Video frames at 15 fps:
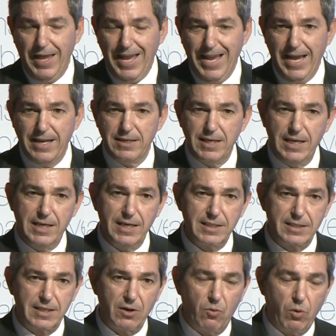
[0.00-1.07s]
And it
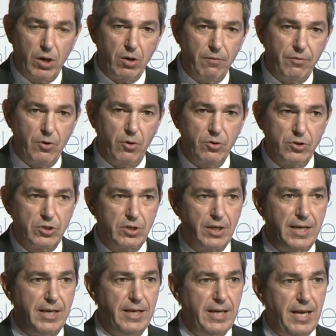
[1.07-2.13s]
is one of
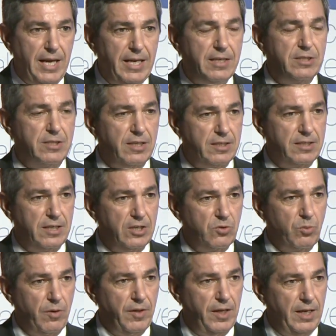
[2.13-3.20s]
those instances
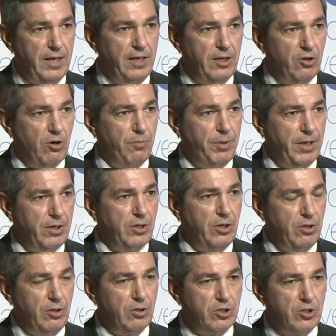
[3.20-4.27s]
where the European
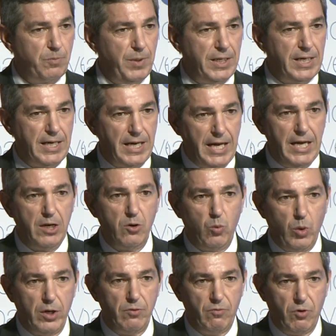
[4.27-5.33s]
Union, speaking in
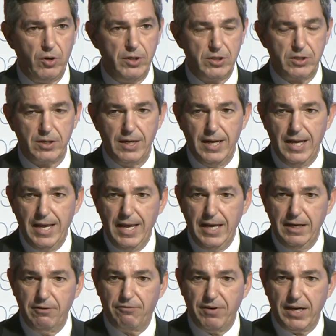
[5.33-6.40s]
one voice,
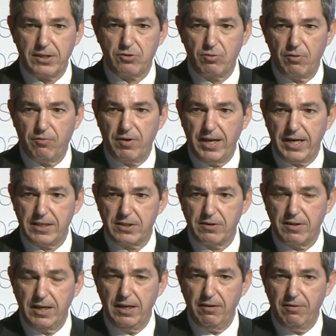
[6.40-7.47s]
in fact reflects
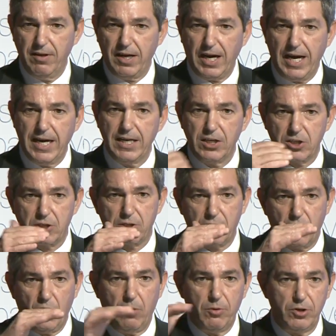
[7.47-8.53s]
the, the
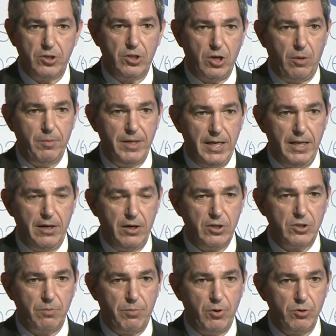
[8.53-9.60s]
highest common denominator
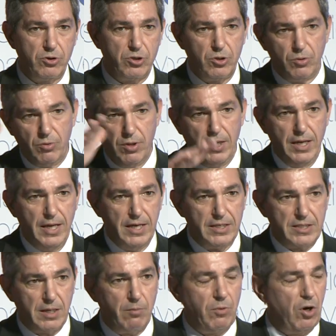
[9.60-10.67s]
as opposed to
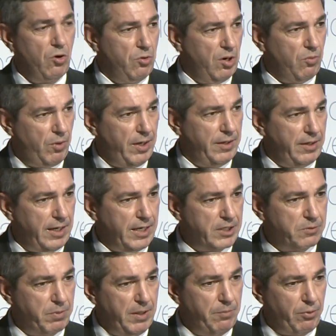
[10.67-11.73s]
some lower one,
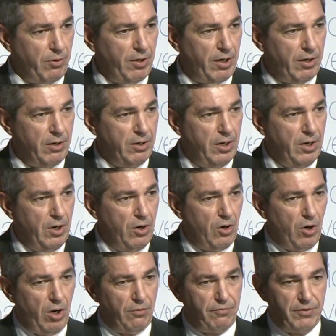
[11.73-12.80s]
as people are
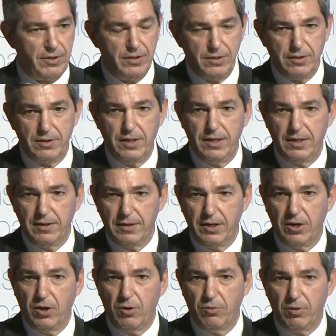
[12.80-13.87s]
often,
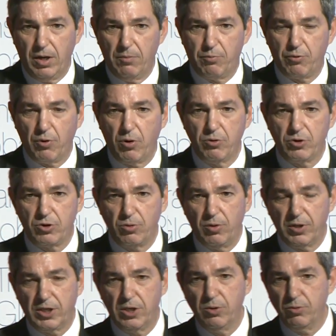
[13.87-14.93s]
you know, uh, prone to
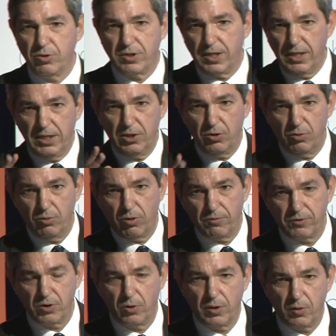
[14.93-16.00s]
accuse the E U
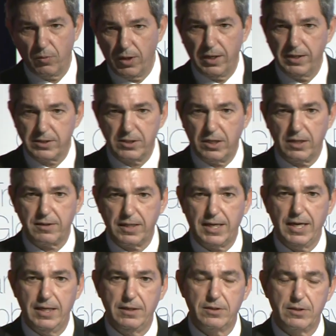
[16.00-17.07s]
of doing. Well, it's not the
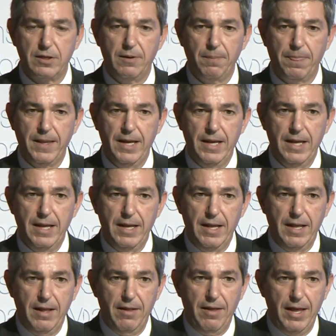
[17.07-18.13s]
case.
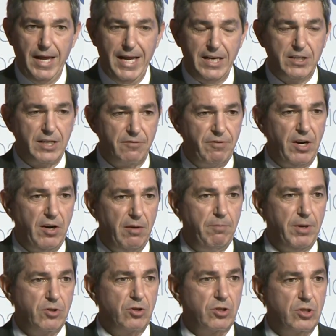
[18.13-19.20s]
It's a very
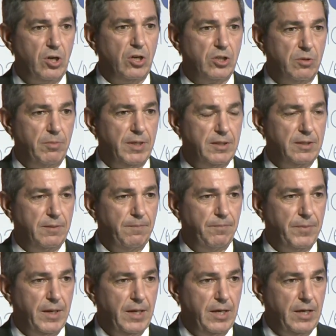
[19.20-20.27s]
ambitious document.
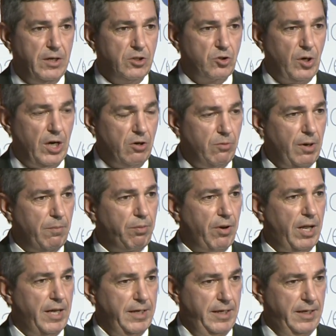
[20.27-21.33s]
So how do we apply